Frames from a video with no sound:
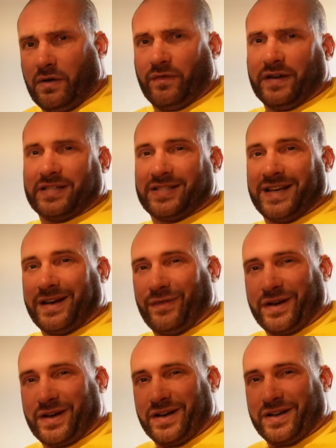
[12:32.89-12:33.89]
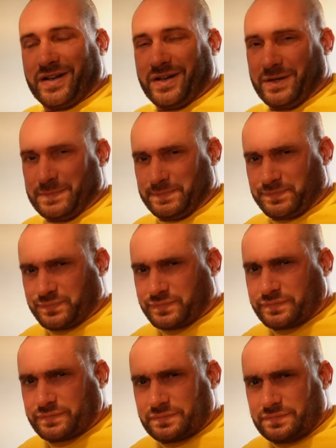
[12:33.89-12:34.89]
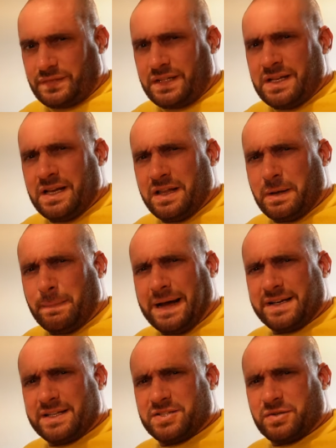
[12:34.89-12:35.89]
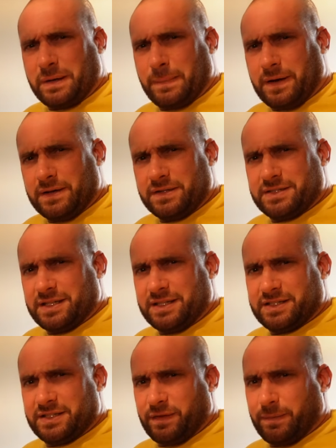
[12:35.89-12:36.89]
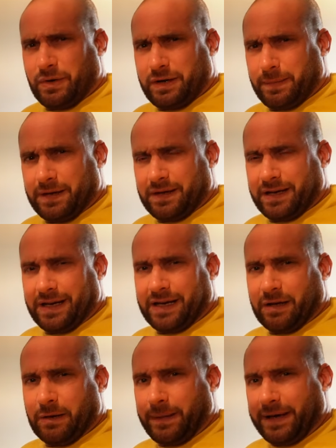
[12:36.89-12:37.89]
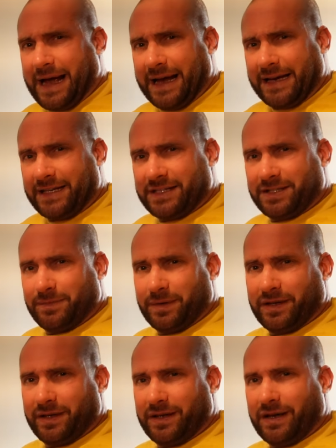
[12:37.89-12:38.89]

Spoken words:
Obviously if you're going to do like the mandatory poses for bodybuilding, it'd be 8, but